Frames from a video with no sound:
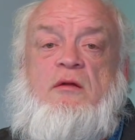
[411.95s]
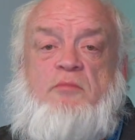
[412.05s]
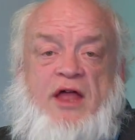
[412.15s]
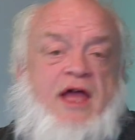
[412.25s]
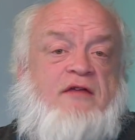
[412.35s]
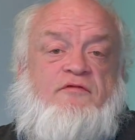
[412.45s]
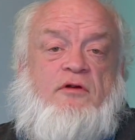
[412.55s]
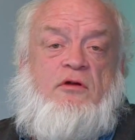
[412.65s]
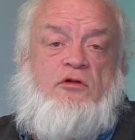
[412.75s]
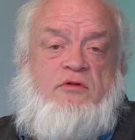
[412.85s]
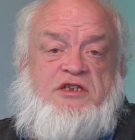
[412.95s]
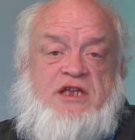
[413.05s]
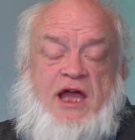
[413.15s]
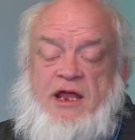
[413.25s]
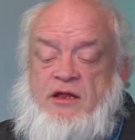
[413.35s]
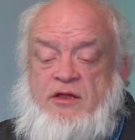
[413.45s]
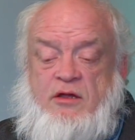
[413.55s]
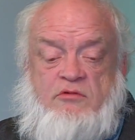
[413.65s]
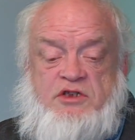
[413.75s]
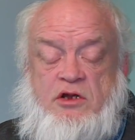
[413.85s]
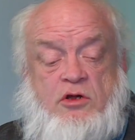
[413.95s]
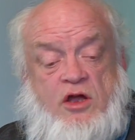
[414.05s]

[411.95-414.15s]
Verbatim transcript: plant for Louisiana that it was going to